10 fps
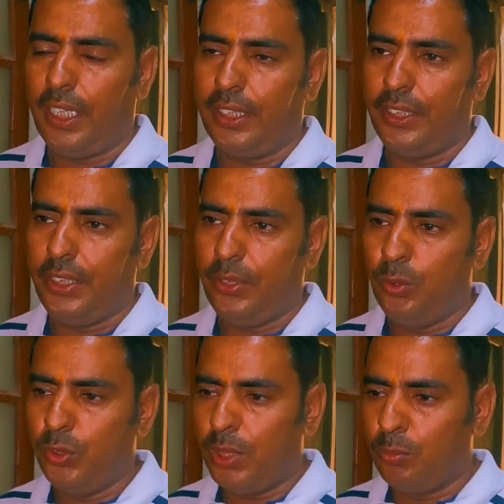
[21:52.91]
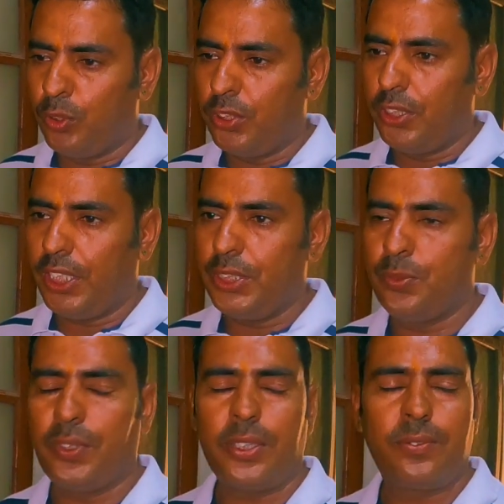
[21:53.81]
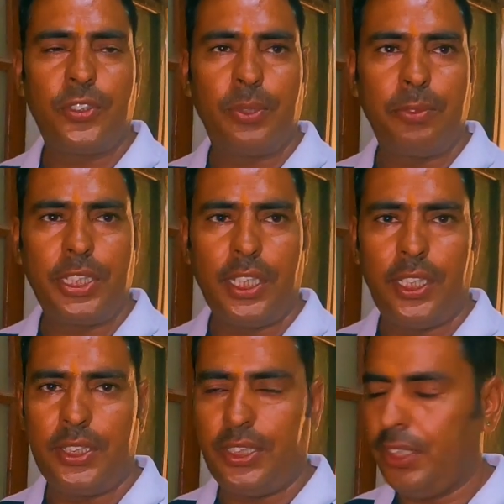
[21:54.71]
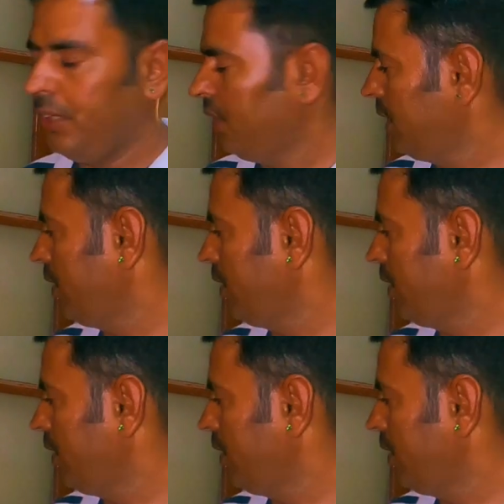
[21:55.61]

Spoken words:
and he do the modernized work for the Bikaner city.